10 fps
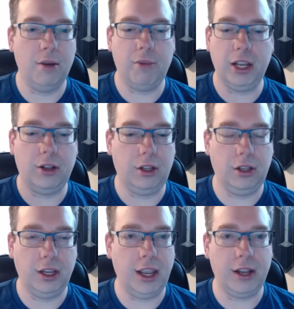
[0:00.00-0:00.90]

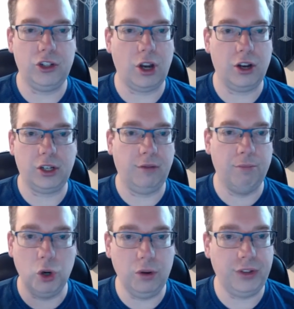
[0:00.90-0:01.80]
Michael and Josh have
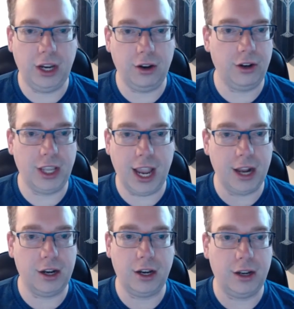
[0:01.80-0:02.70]
moved here to
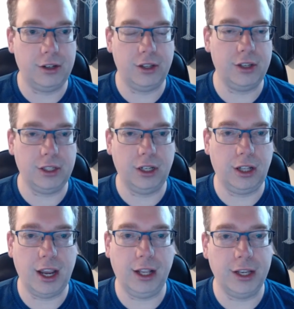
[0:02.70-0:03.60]
Canada, to this
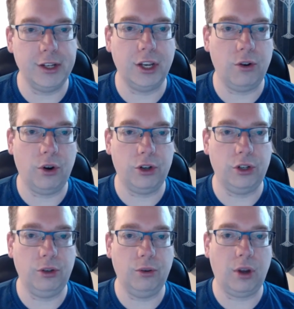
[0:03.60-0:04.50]
little island, in order
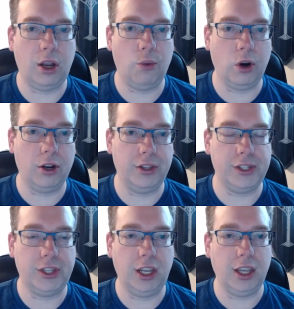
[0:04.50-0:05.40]
to work on
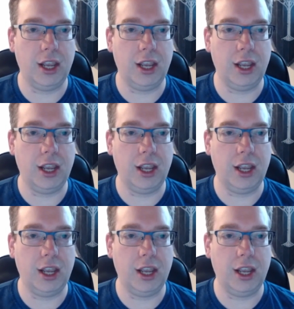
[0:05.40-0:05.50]
this thing.